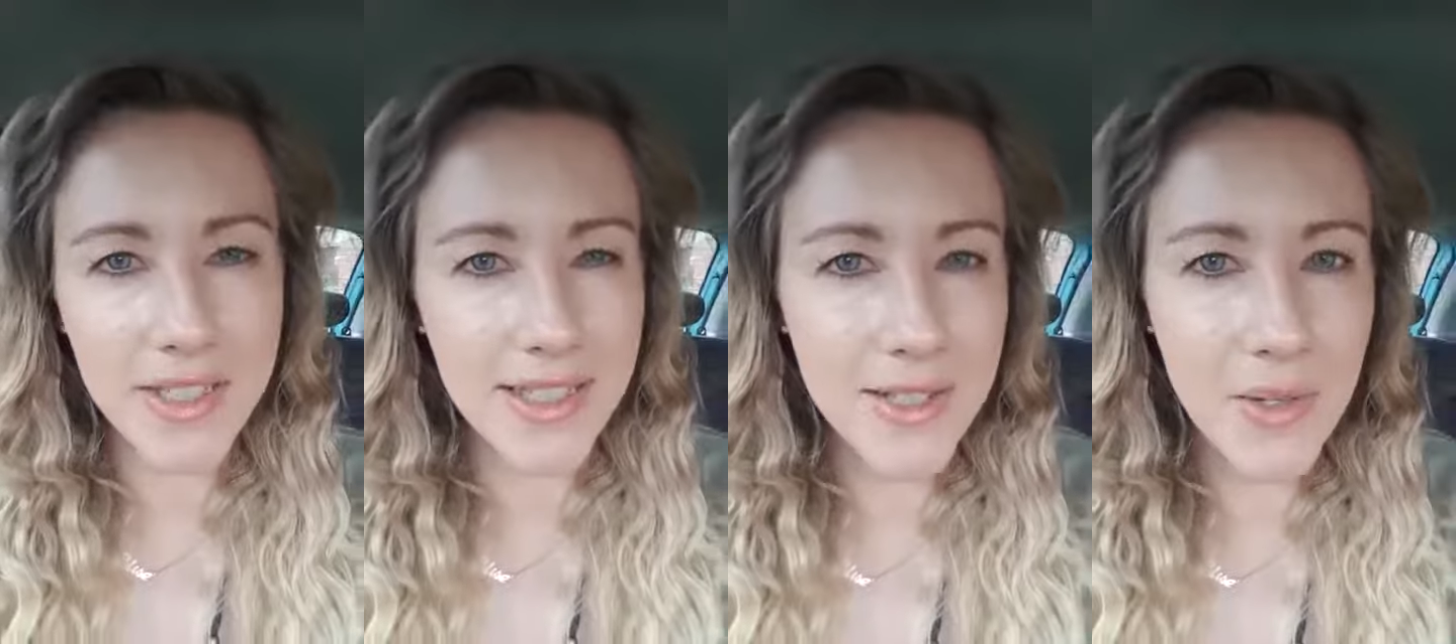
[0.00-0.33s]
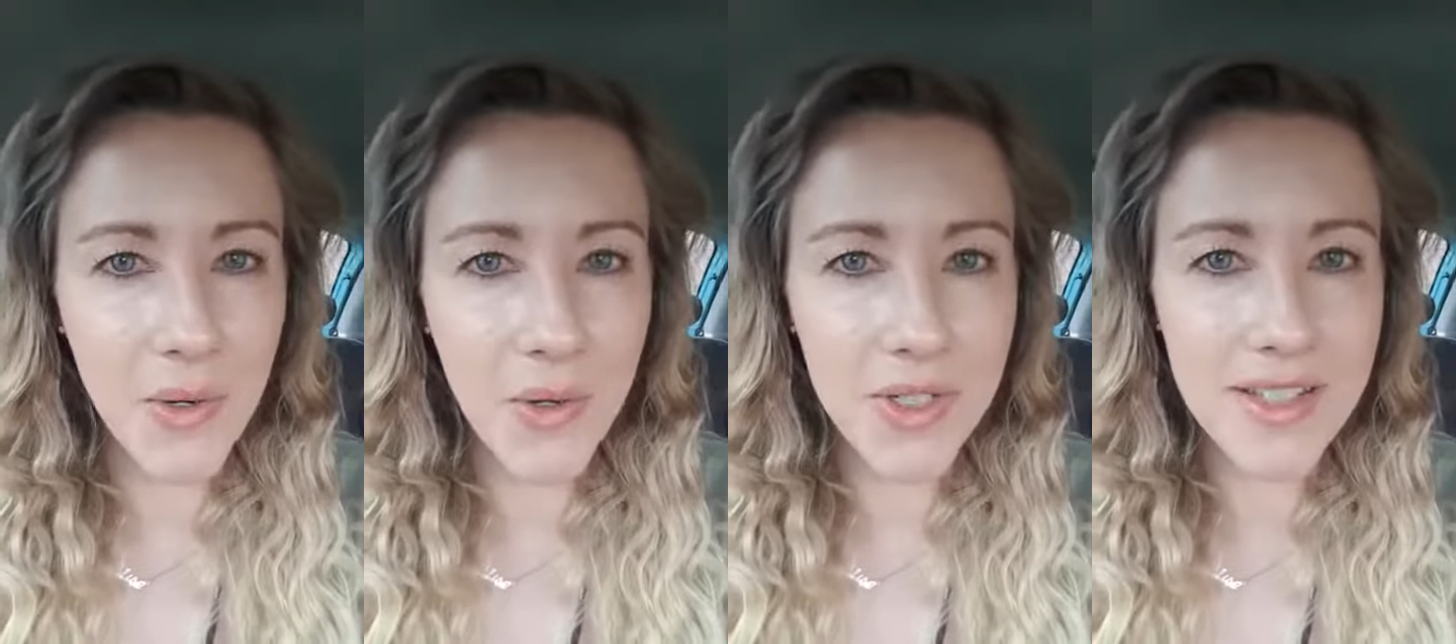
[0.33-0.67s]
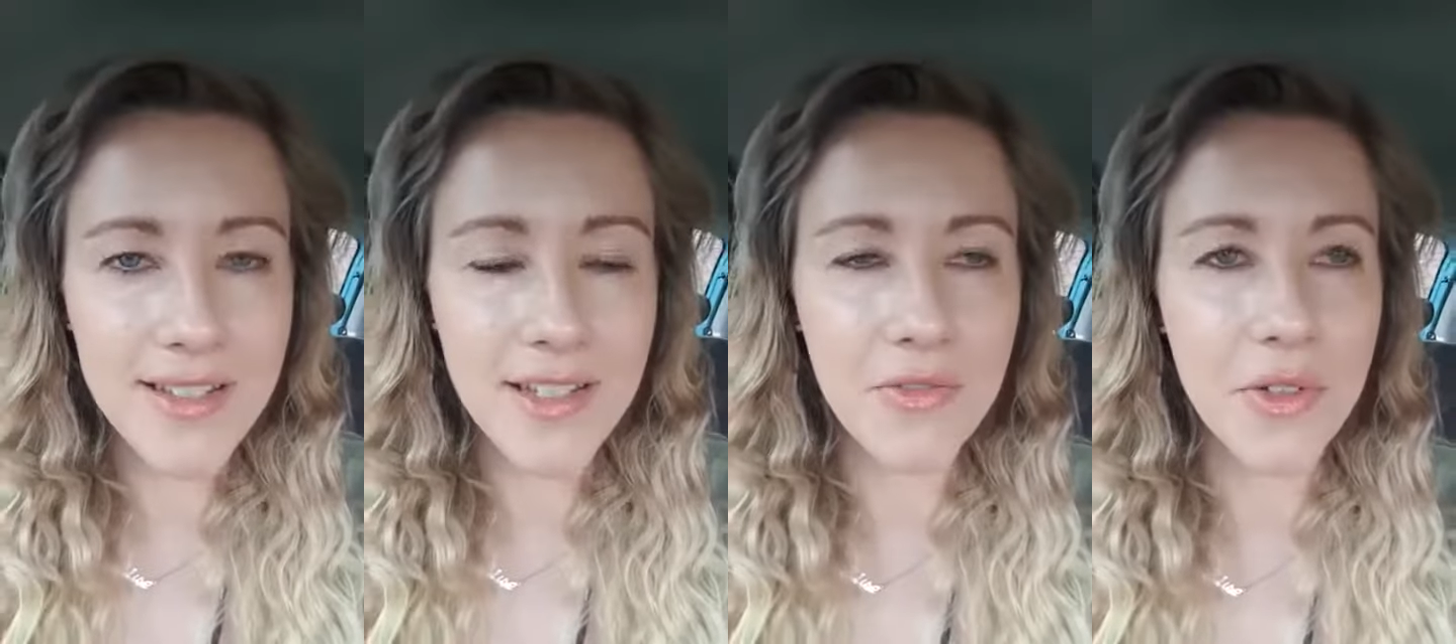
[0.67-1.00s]
doing this course,
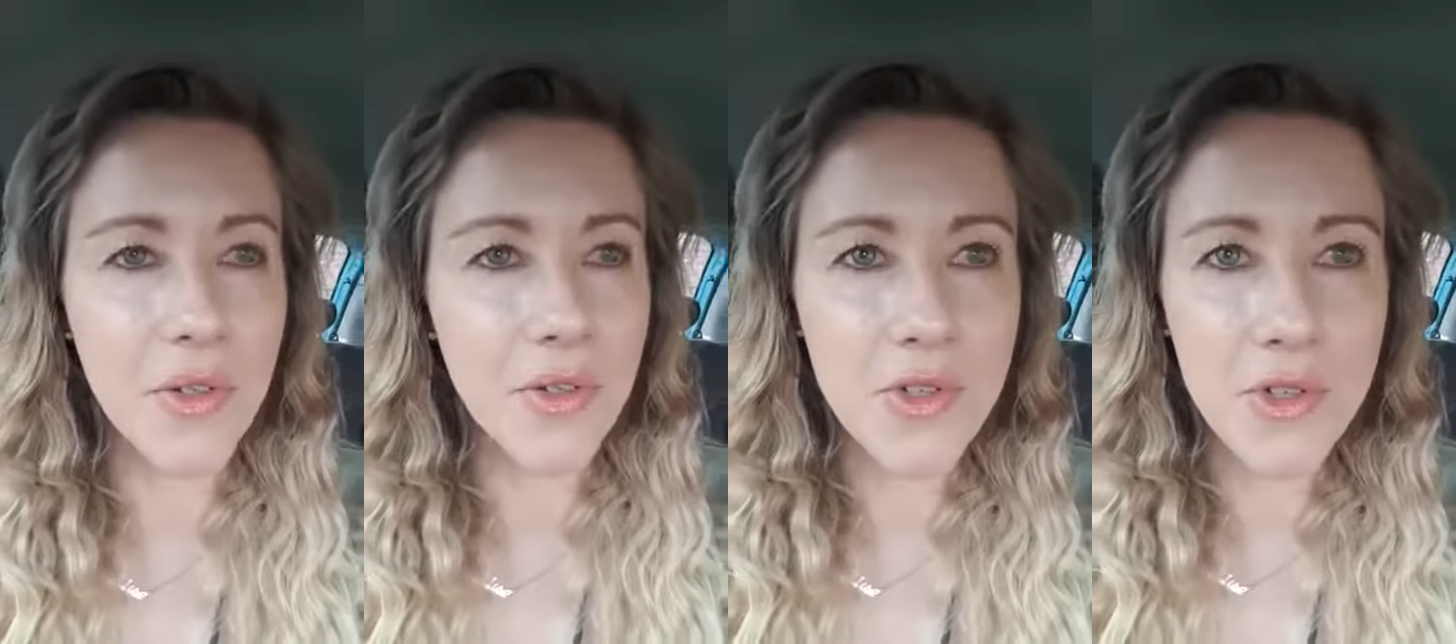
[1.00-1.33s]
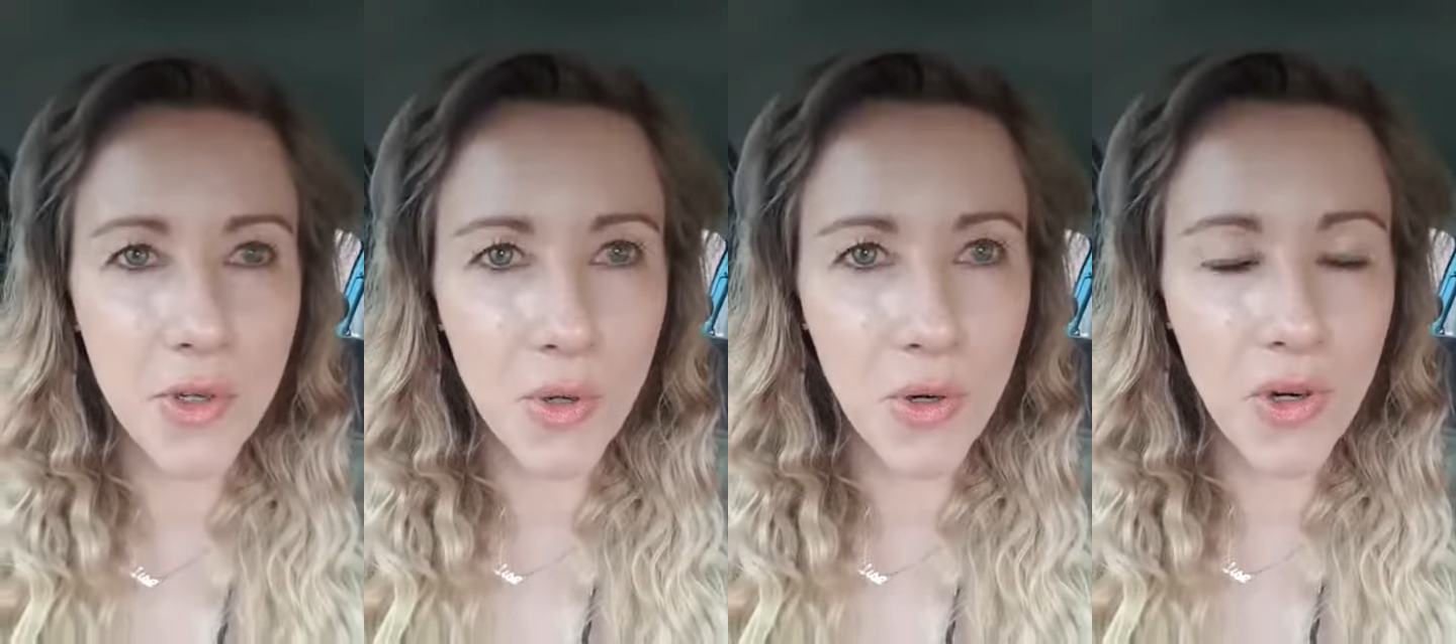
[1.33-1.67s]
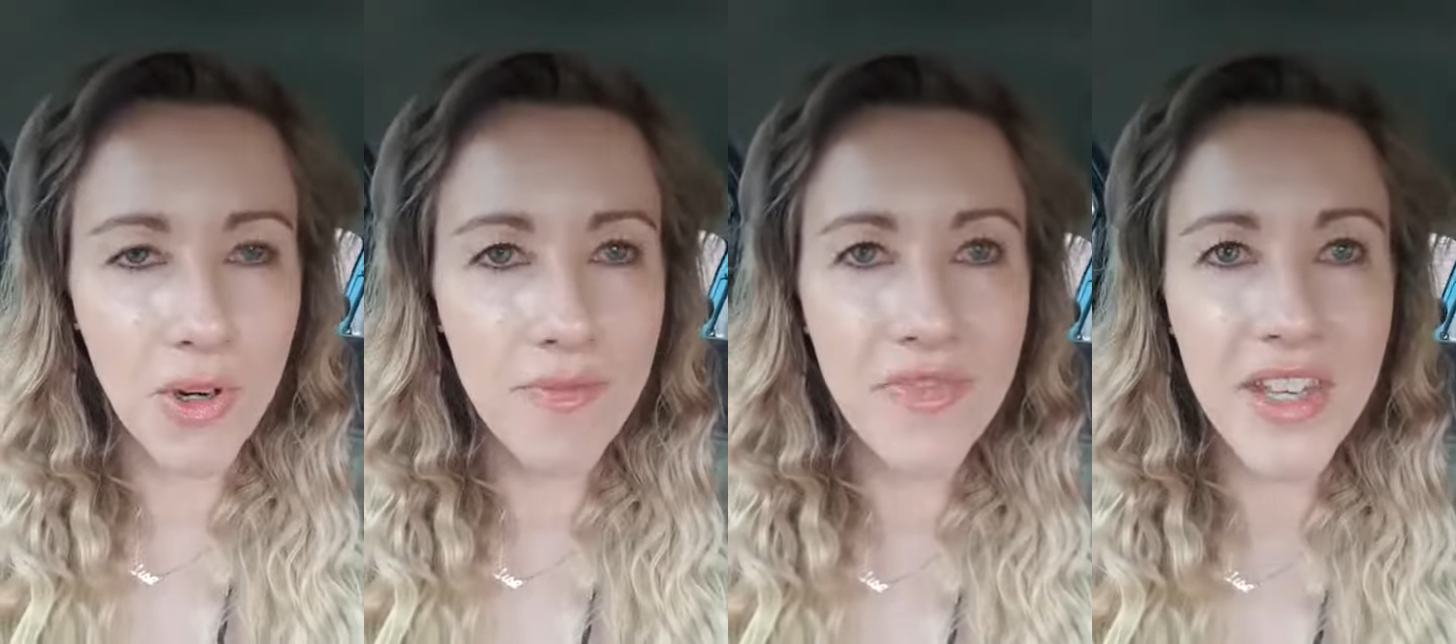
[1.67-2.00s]
if you're not
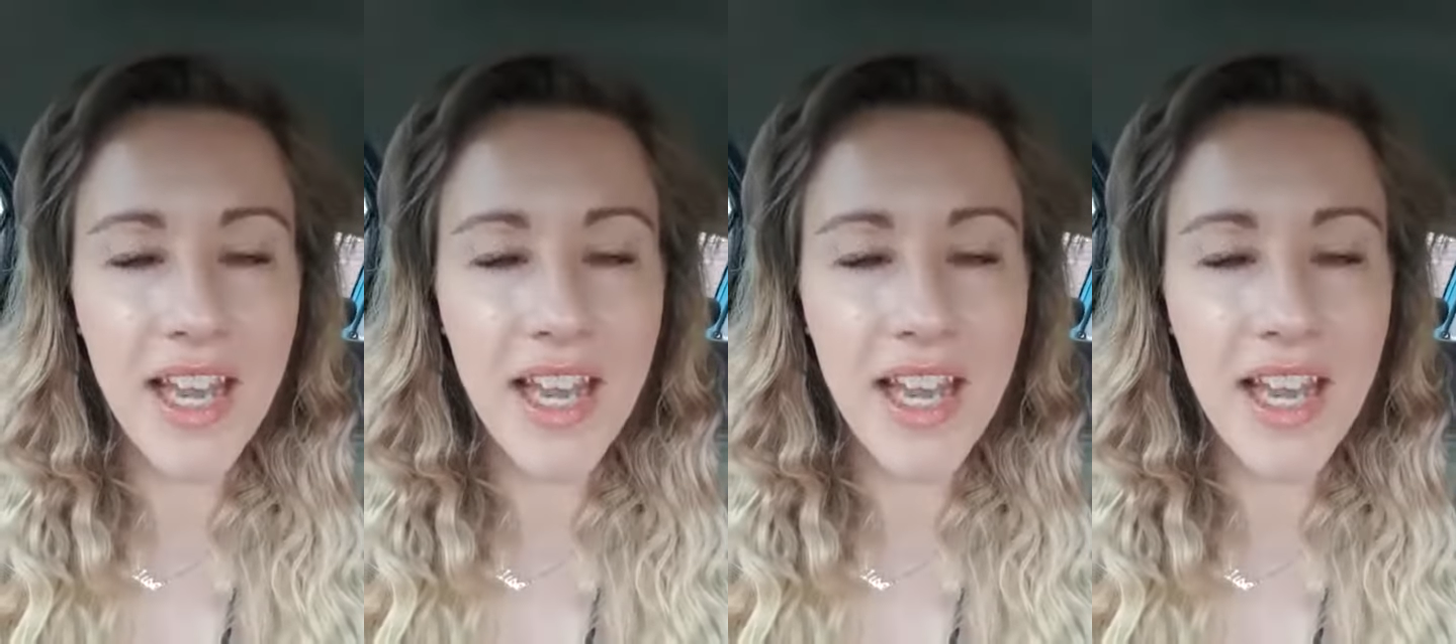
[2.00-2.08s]
sure,